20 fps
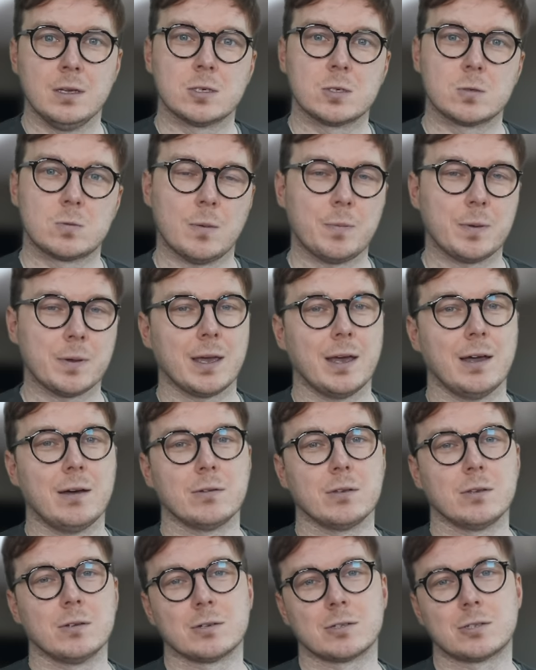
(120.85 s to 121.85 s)
Swapping
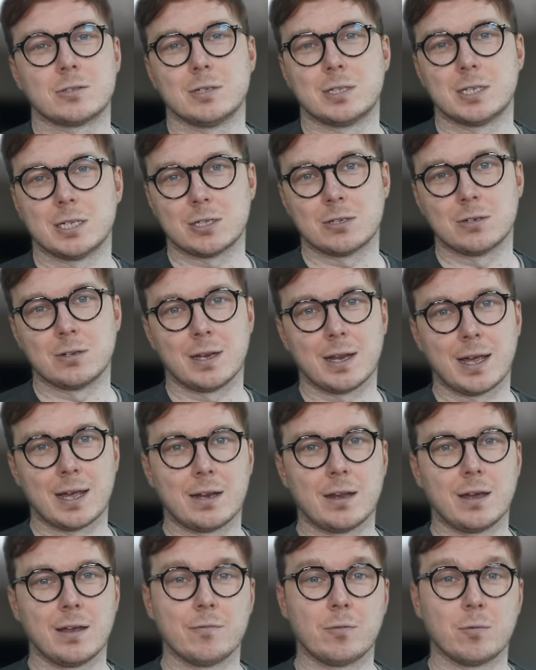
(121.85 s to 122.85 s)
out your traditional
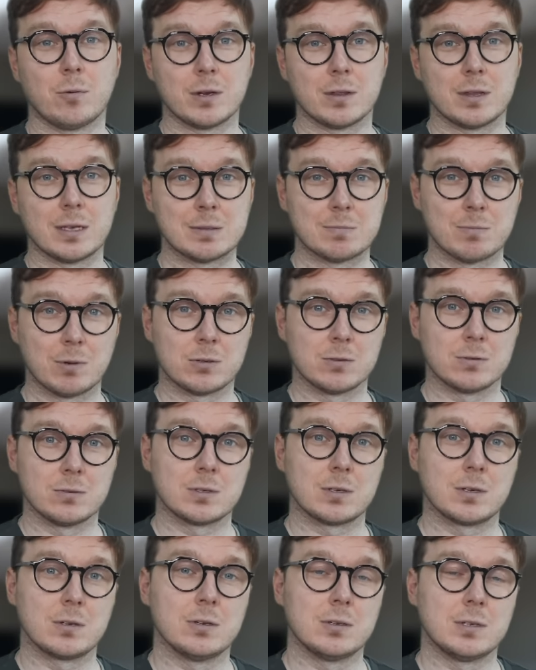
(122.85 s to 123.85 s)
landline for one of these
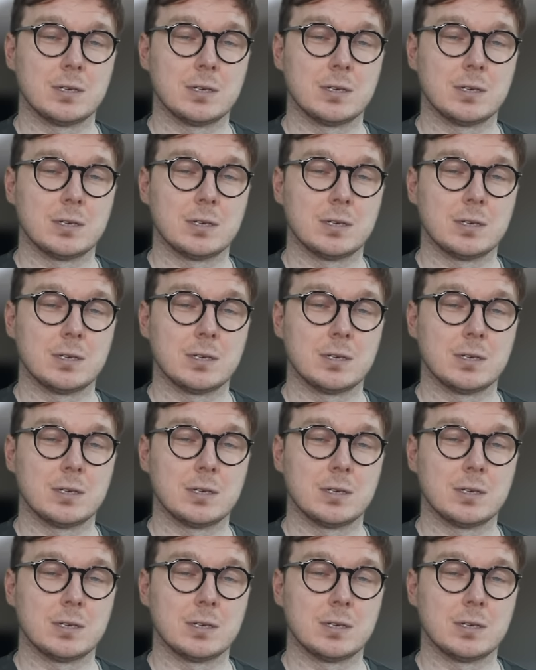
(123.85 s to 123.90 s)
models could